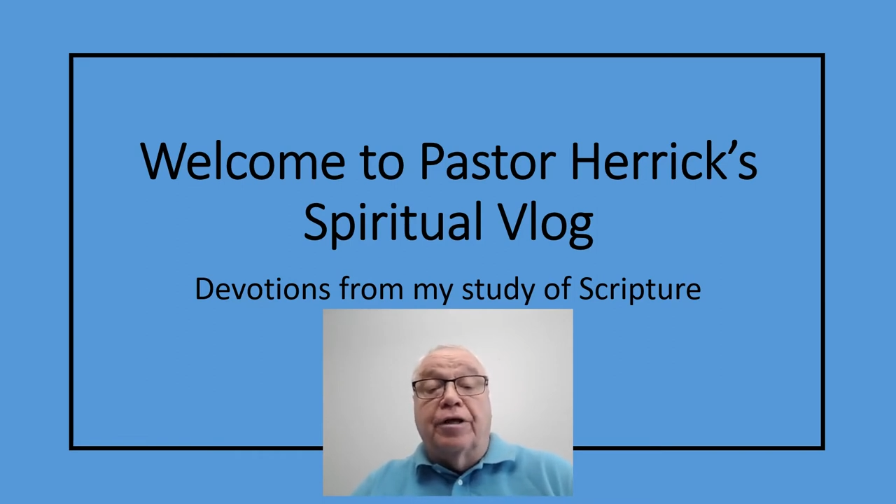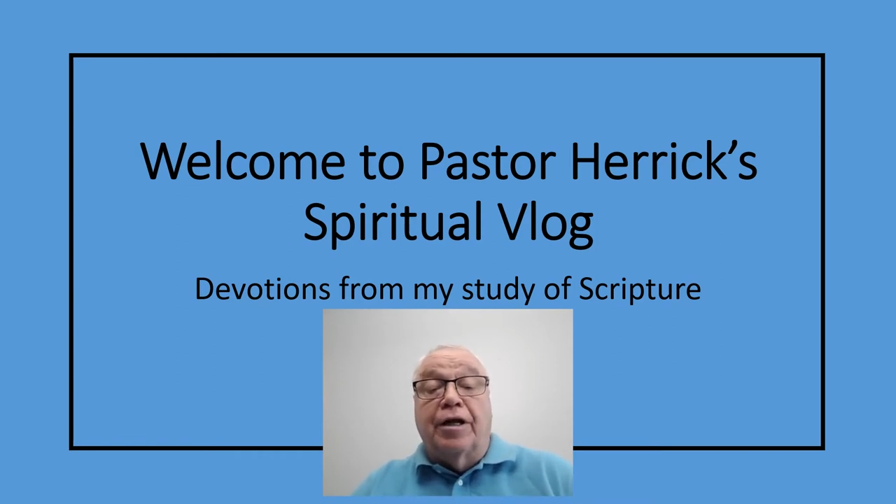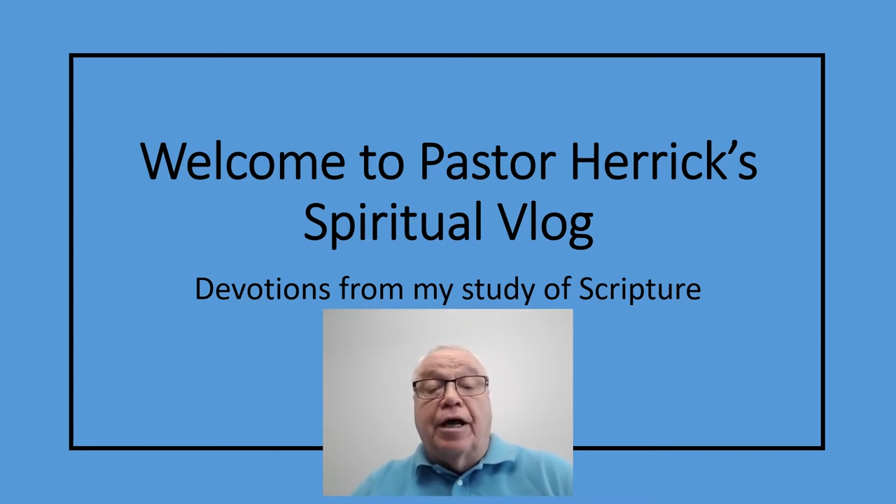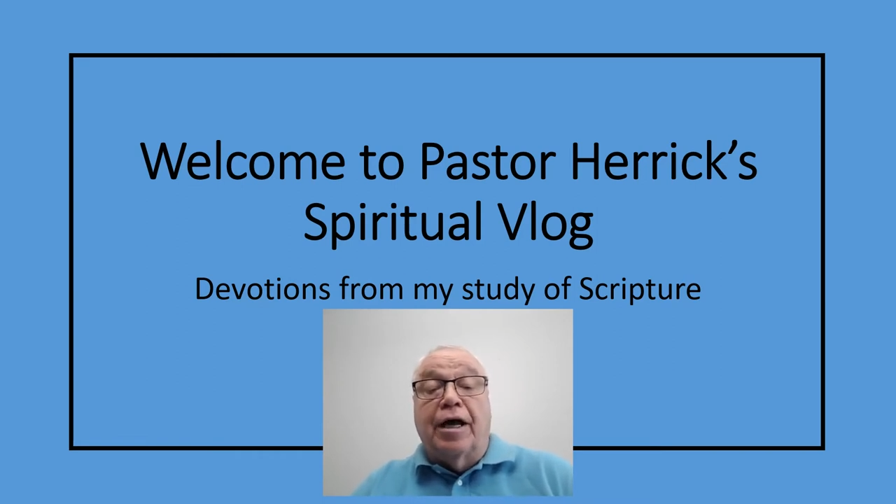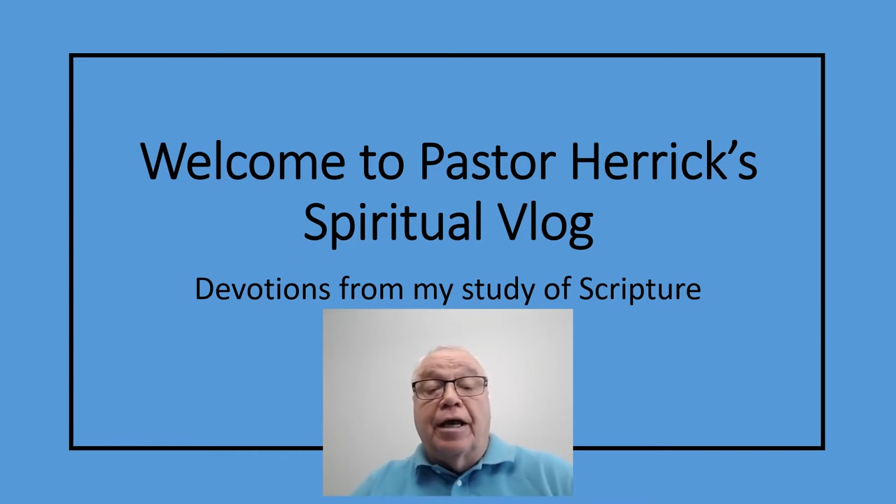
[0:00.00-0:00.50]

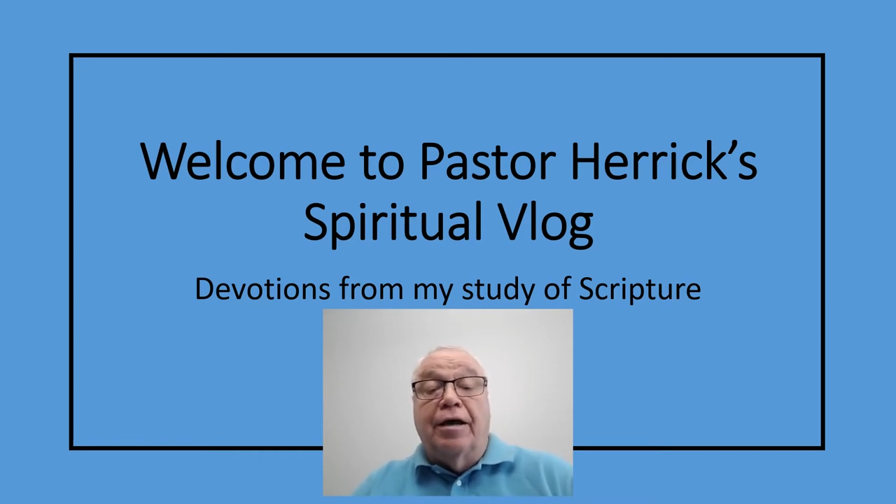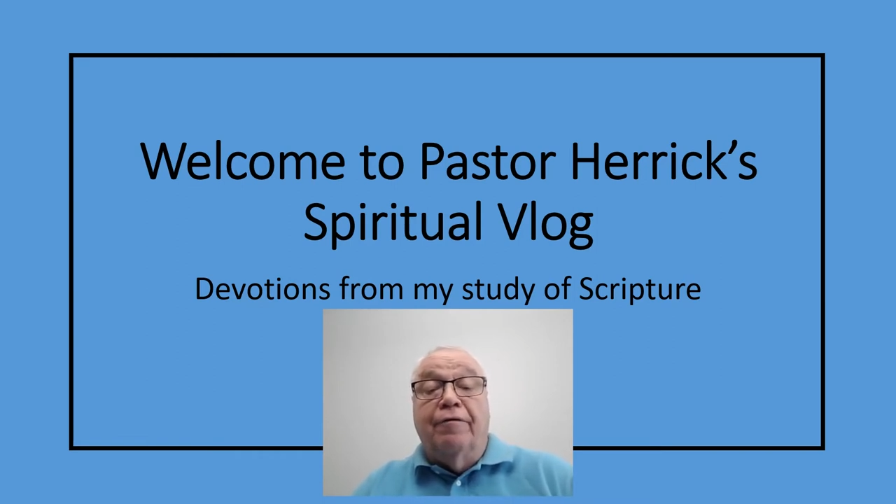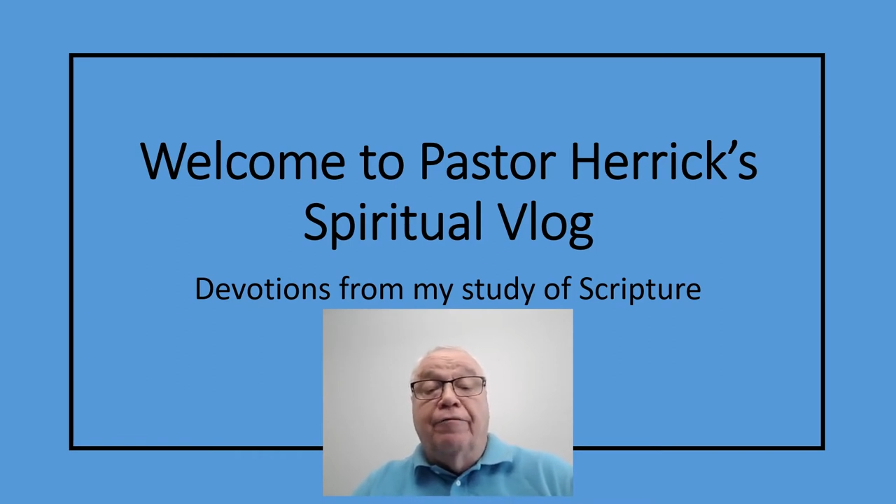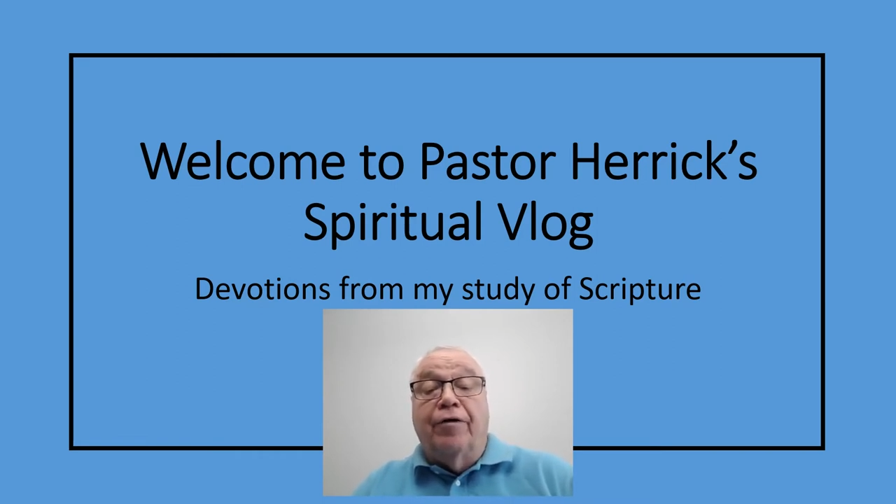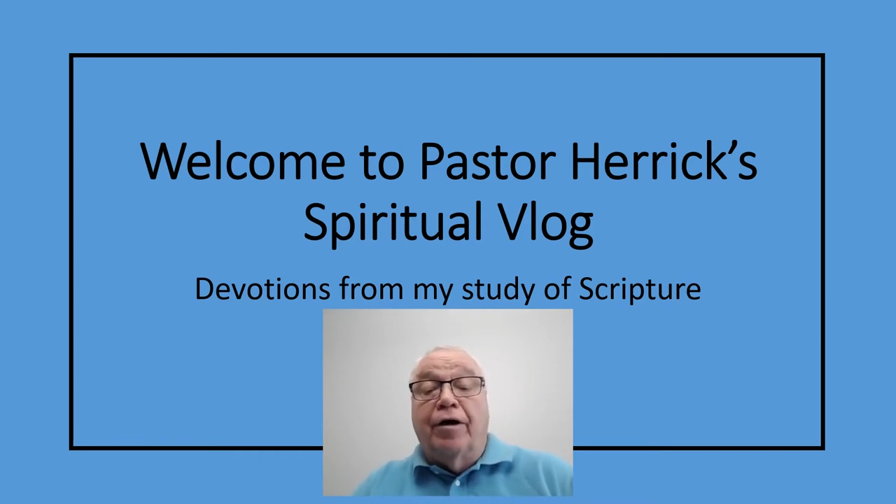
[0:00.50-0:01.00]
that I
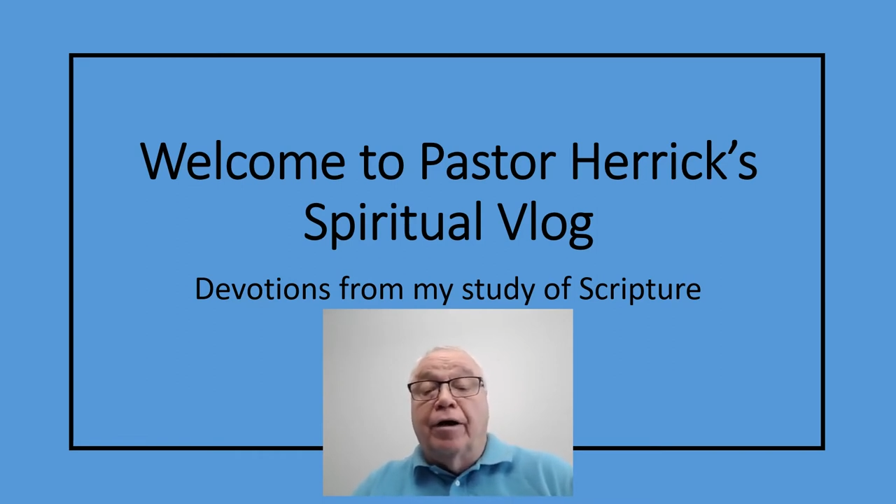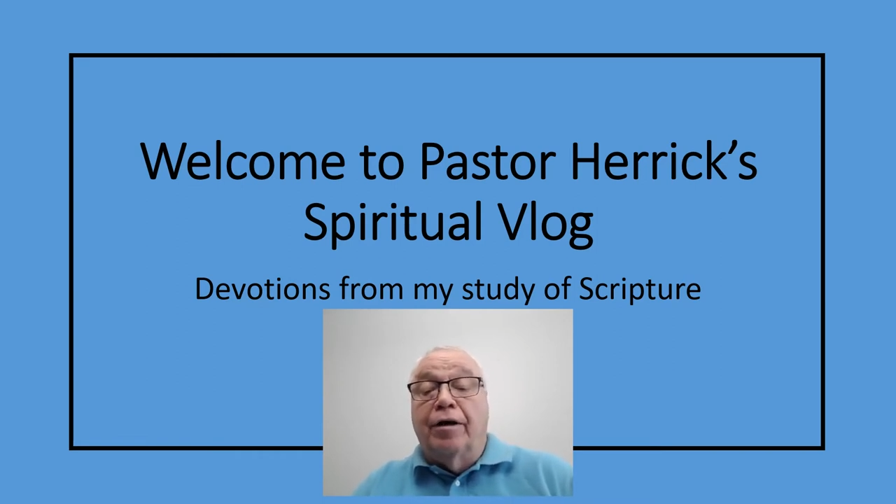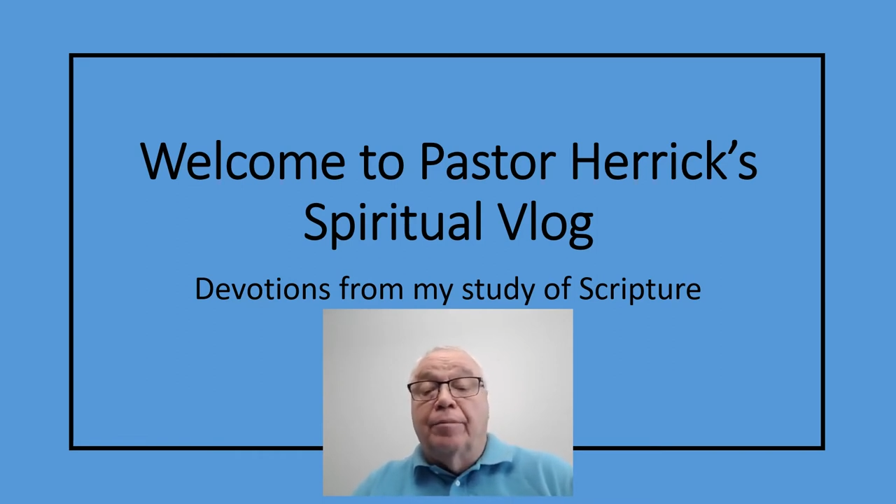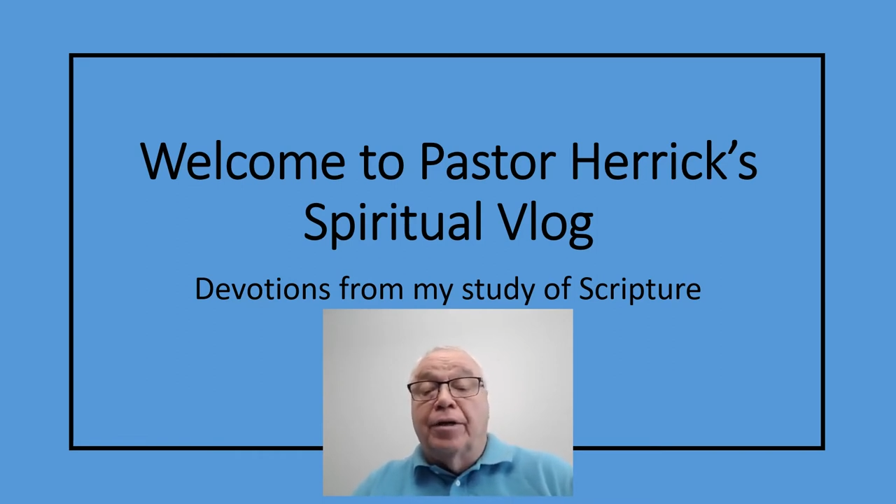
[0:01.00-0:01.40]
have